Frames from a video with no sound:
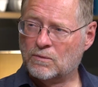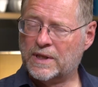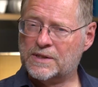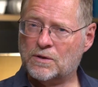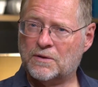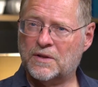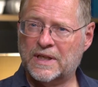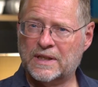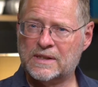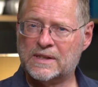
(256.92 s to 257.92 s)
Right. So
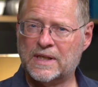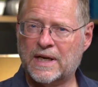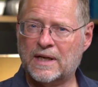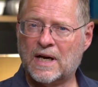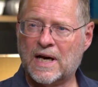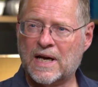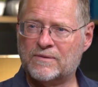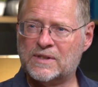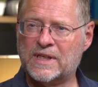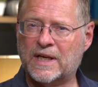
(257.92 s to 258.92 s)
things that I
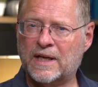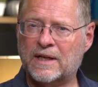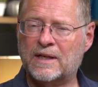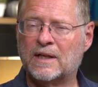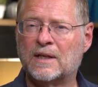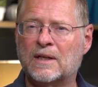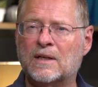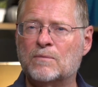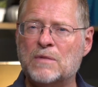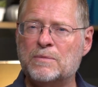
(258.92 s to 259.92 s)
have said,
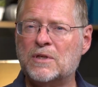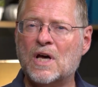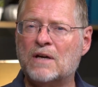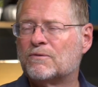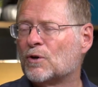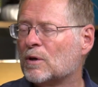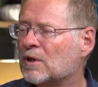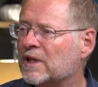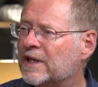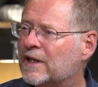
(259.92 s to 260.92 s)
maybe not
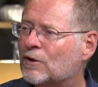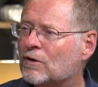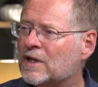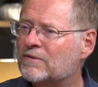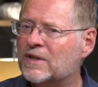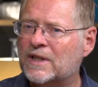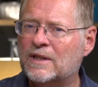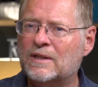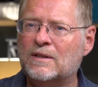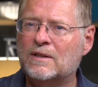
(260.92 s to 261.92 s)
verbally or
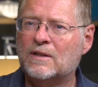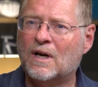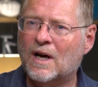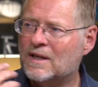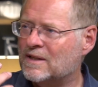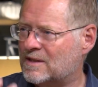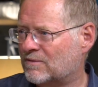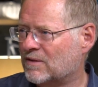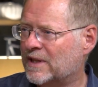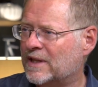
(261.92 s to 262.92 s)
even
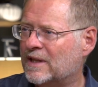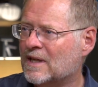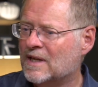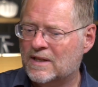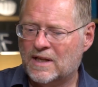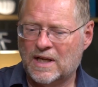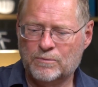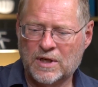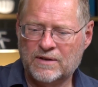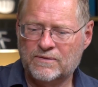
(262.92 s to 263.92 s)
cognitively, that yeah. I,
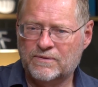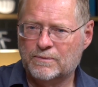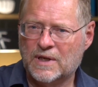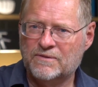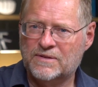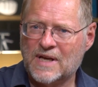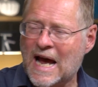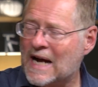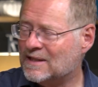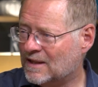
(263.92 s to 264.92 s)
but I've but I've
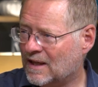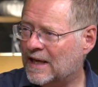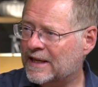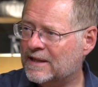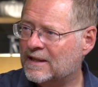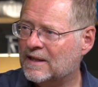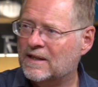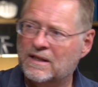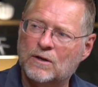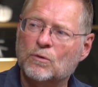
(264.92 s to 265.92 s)
acted like
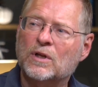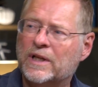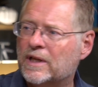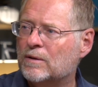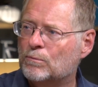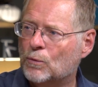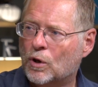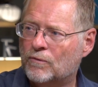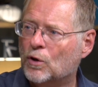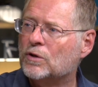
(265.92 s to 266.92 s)
they're really
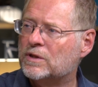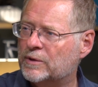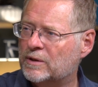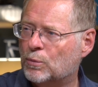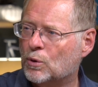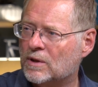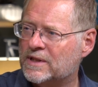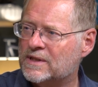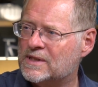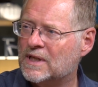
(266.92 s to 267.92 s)
of ultimate
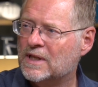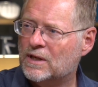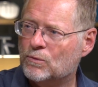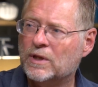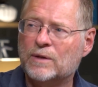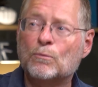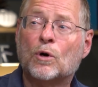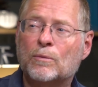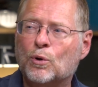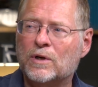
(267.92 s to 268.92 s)
importance. Yes. They're really
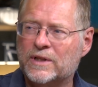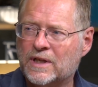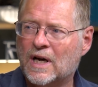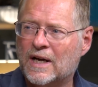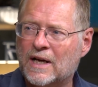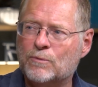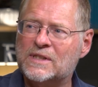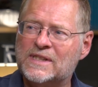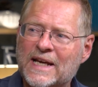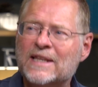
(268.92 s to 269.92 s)
more important than God. I
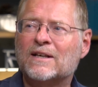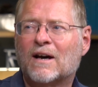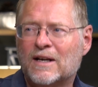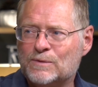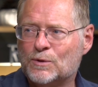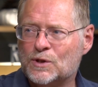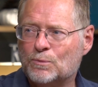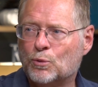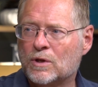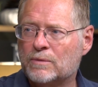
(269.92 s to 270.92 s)
would say that God is
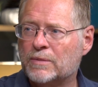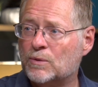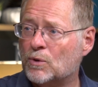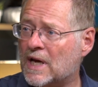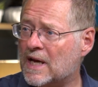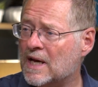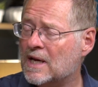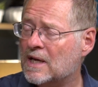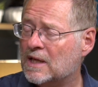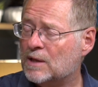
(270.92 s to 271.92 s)
most important, but when I
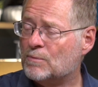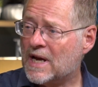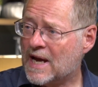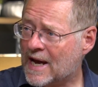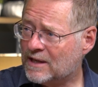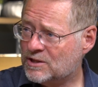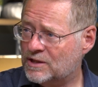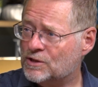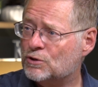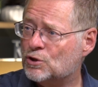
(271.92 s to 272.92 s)
in my
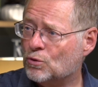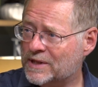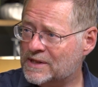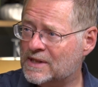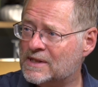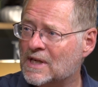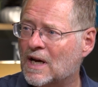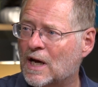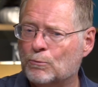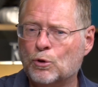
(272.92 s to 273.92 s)
actions or choices,
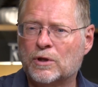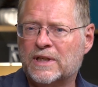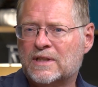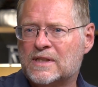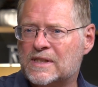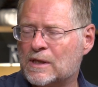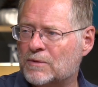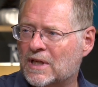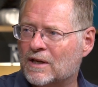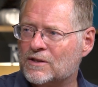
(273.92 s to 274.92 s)
I'm looking to
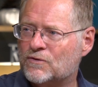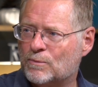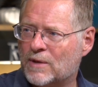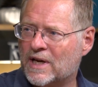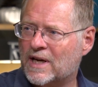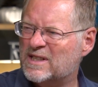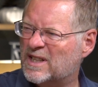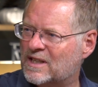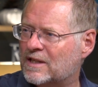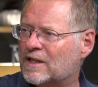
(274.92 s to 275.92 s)
something else for my
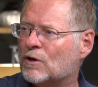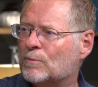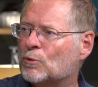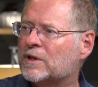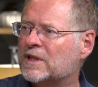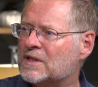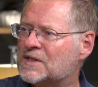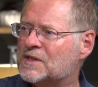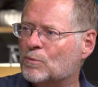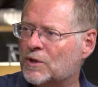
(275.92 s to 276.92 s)
identity or I'm looking to
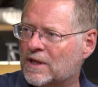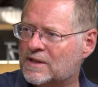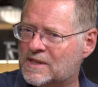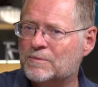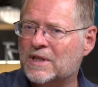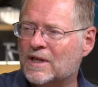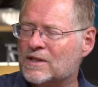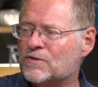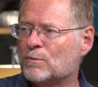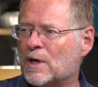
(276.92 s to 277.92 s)
someone else something
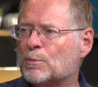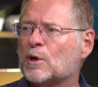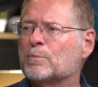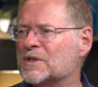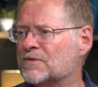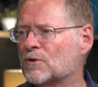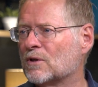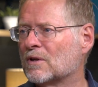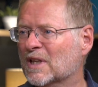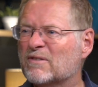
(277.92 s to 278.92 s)
else for my purpose
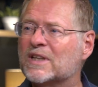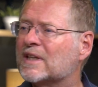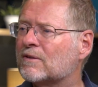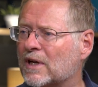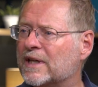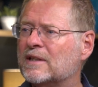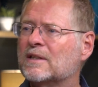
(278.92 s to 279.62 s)
for living, right?